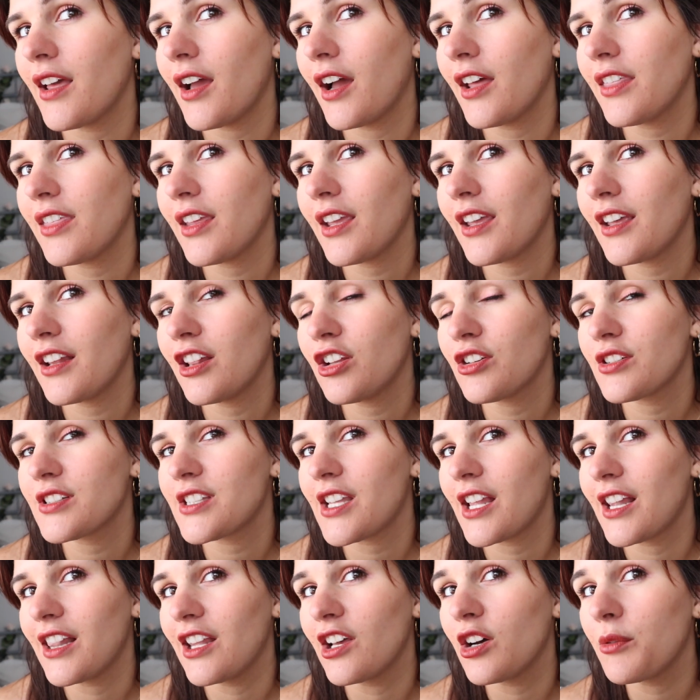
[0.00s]
I think it
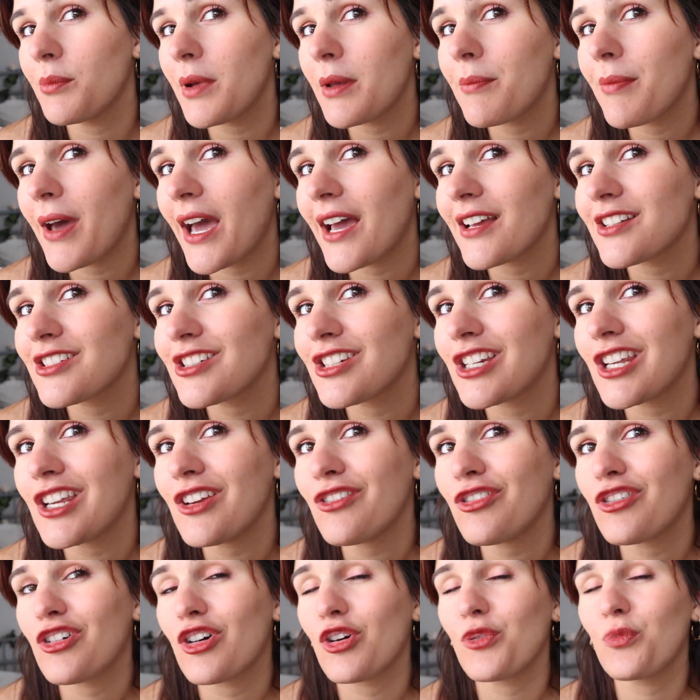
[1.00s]
looks a little bit
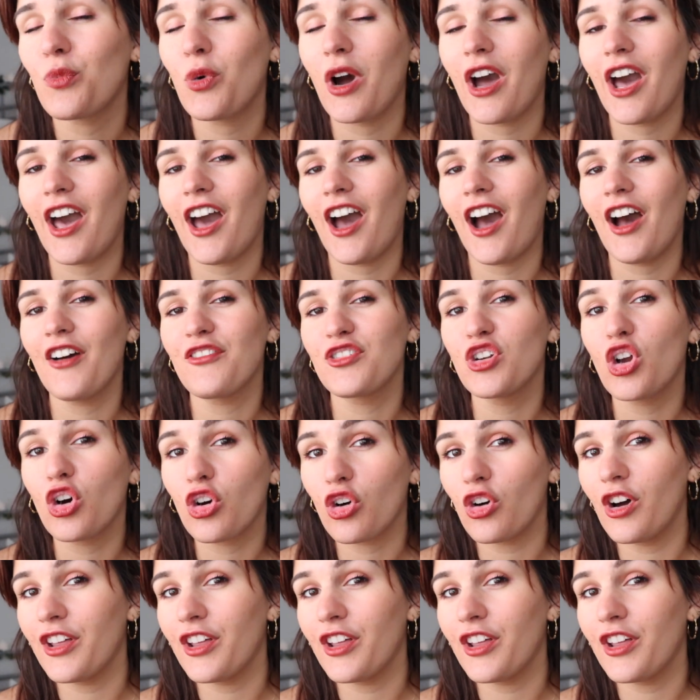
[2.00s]
patchy from where I've not